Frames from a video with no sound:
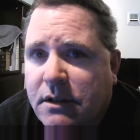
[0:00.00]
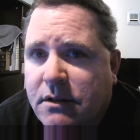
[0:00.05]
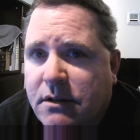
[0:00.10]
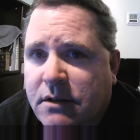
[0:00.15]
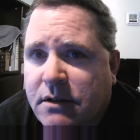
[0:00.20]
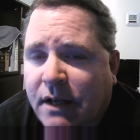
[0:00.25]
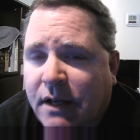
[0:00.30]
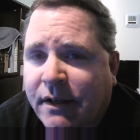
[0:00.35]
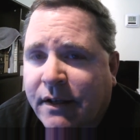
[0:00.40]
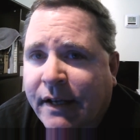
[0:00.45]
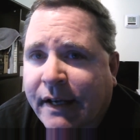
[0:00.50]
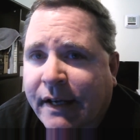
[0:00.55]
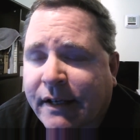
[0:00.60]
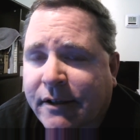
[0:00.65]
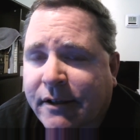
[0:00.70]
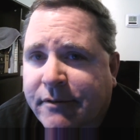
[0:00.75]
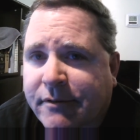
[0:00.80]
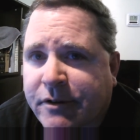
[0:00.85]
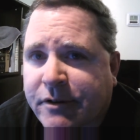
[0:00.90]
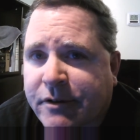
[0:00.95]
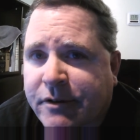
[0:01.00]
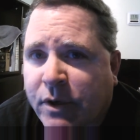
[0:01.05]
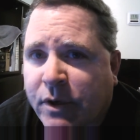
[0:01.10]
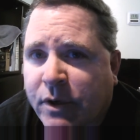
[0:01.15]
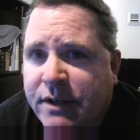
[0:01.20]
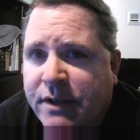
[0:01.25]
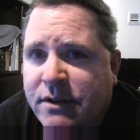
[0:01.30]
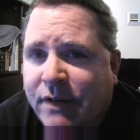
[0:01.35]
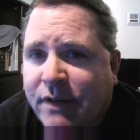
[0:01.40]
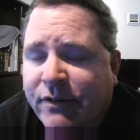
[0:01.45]
Sunday, the
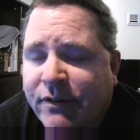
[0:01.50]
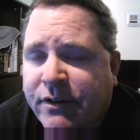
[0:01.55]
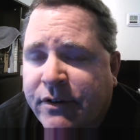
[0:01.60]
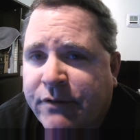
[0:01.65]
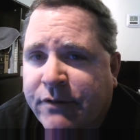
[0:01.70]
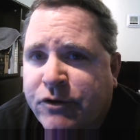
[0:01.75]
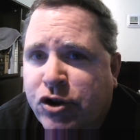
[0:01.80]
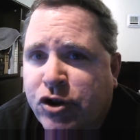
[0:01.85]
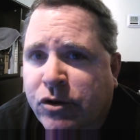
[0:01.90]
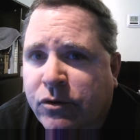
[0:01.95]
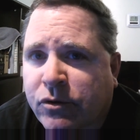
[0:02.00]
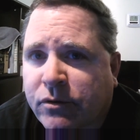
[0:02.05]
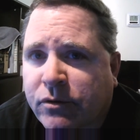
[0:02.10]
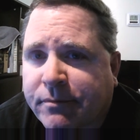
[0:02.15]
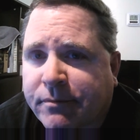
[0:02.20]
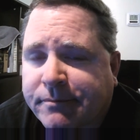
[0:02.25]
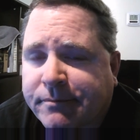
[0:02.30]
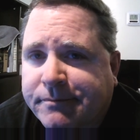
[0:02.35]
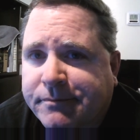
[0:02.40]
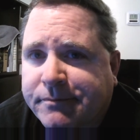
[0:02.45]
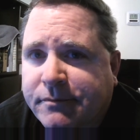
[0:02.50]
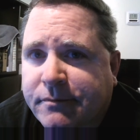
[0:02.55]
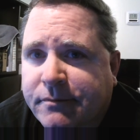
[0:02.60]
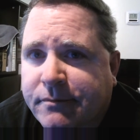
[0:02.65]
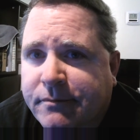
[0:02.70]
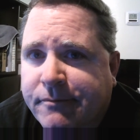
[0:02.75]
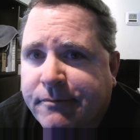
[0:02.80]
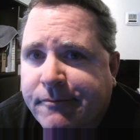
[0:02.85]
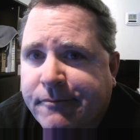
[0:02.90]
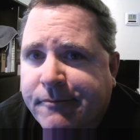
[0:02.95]
27th of June.
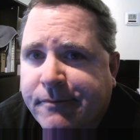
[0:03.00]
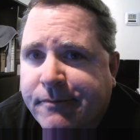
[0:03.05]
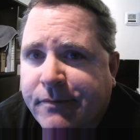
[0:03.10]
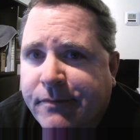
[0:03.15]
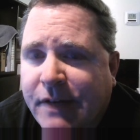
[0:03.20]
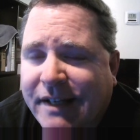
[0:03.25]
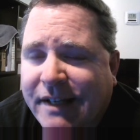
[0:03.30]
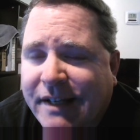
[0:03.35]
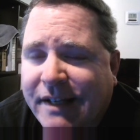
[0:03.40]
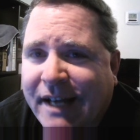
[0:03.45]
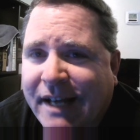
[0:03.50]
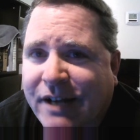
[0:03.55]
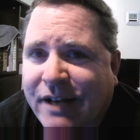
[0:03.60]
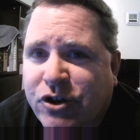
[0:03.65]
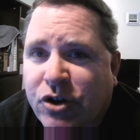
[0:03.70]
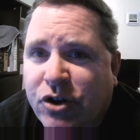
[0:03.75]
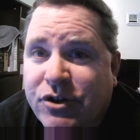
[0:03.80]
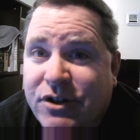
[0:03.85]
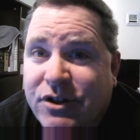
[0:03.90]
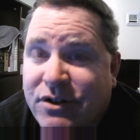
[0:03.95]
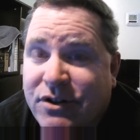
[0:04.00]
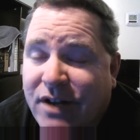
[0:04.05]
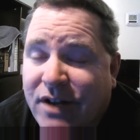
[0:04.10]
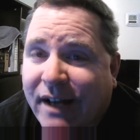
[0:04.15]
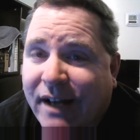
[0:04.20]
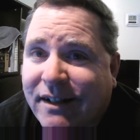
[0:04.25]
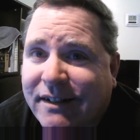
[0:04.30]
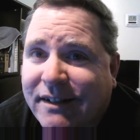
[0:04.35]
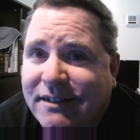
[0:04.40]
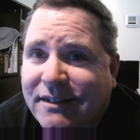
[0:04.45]
Yeah, church is
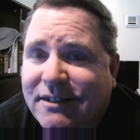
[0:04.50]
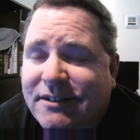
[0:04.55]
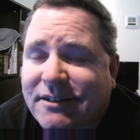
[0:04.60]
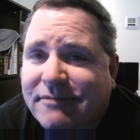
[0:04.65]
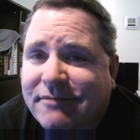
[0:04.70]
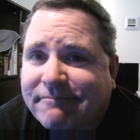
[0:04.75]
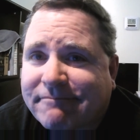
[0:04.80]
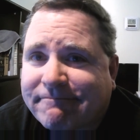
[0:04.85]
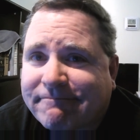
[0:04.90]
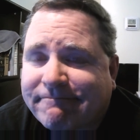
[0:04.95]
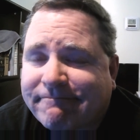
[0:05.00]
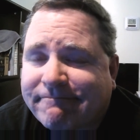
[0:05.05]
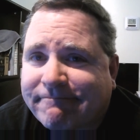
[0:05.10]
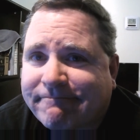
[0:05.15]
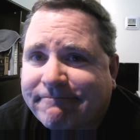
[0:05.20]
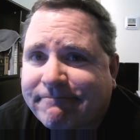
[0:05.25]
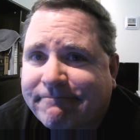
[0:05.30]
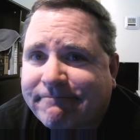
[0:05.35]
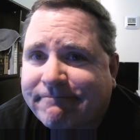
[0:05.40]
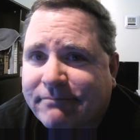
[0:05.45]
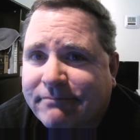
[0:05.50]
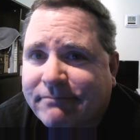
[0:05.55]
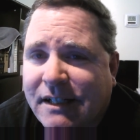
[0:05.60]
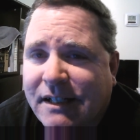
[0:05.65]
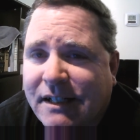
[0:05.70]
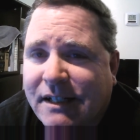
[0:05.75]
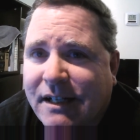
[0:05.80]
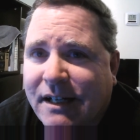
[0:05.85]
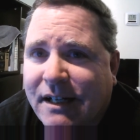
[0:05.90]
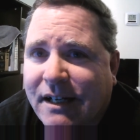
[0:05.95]
silent,
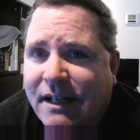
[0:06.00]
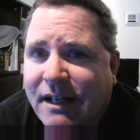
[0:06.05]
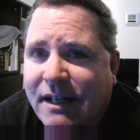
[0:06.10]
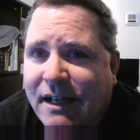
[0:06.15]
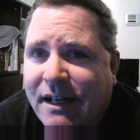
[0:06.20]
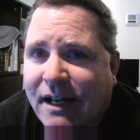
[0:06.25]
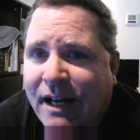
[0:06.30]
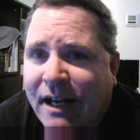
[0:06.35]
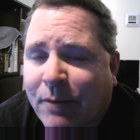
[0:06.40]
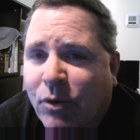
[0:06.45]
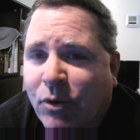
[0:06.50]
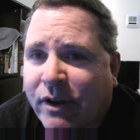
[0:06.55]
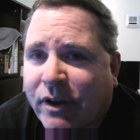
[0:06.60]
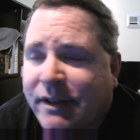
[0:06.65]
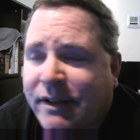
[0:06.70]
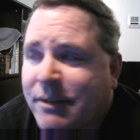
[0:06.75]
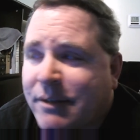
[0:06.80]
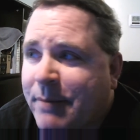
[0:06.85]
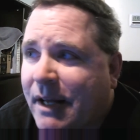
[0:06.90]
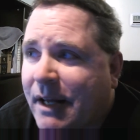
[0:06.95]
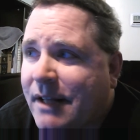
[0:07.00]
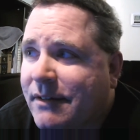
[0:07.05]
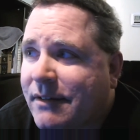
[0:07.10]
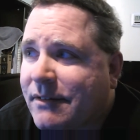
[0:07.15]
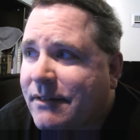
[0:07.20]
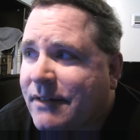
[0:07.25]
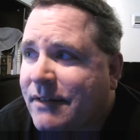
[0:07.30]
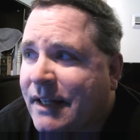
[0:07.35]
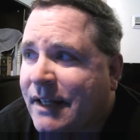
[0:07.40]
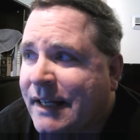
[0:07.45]
and I'm willing to bet
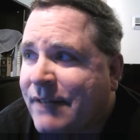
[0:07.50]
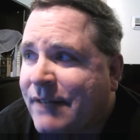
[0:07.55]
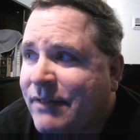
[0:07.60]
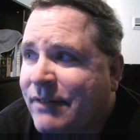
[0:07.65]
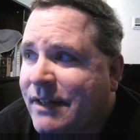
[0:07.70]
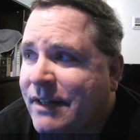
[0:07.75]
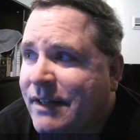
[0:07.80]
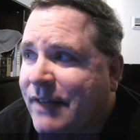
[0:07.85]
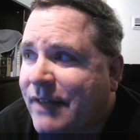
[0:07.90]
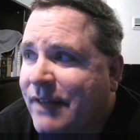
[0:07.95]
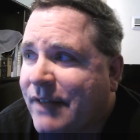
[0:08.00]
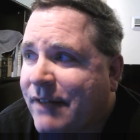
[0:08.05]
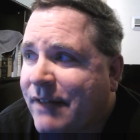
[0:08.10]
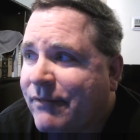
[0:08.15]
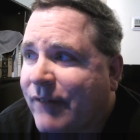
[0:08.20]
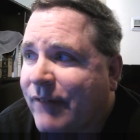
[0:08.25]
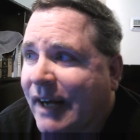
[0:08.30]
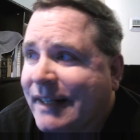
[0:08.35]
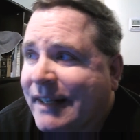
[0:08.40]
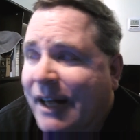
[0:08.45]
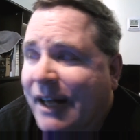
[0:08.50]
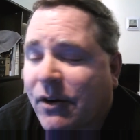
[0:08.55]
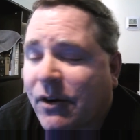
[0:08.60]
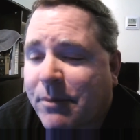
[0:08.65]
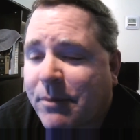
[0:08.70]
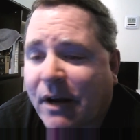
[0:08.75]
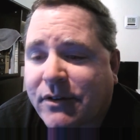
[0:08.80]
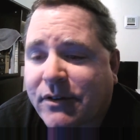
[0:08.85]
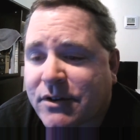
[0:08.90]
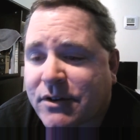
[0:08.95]
that even if they find out
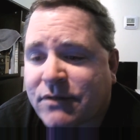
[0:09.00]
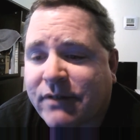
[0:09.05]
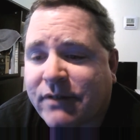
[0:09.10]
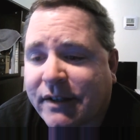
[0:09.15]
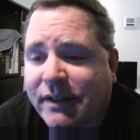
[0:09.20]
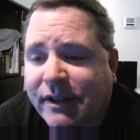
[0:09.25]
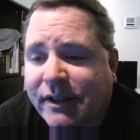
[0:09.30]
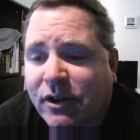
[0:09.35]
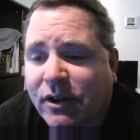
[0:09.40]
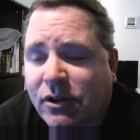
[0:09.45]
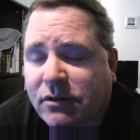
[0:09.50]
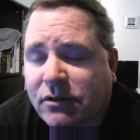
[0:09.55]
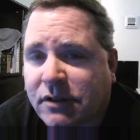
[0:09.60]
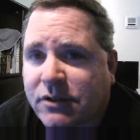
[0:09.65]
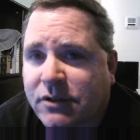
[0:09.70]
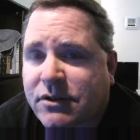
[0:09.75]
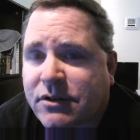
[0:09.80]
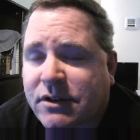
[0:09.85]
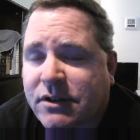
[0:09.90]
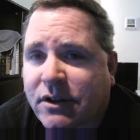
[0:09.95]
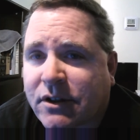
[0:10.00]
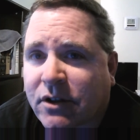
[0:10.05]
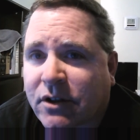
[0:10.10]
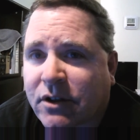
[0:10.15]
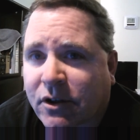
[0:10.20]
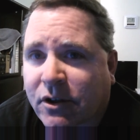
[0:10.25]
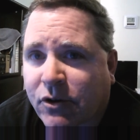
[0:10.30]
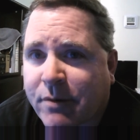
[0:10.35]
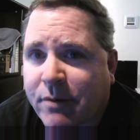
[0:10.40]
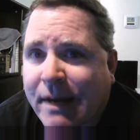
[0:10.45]
about this video, they're still
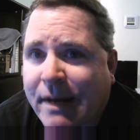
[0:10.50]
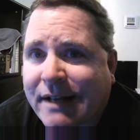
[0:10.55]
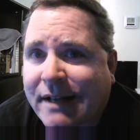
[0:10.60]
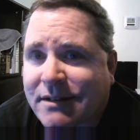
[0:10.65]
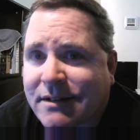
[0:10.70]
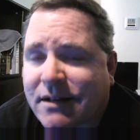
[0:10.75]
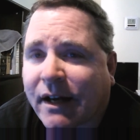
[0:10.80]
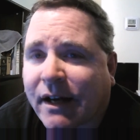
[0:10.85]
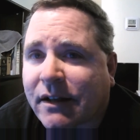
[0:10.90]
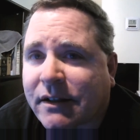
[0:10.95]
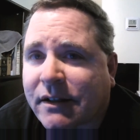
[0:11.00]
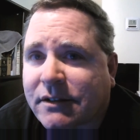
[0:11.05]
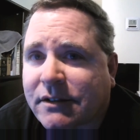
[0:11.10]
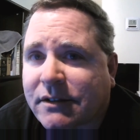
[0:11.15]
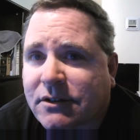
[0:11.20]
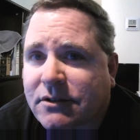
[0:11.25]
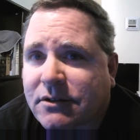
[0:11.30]
going to remain silent.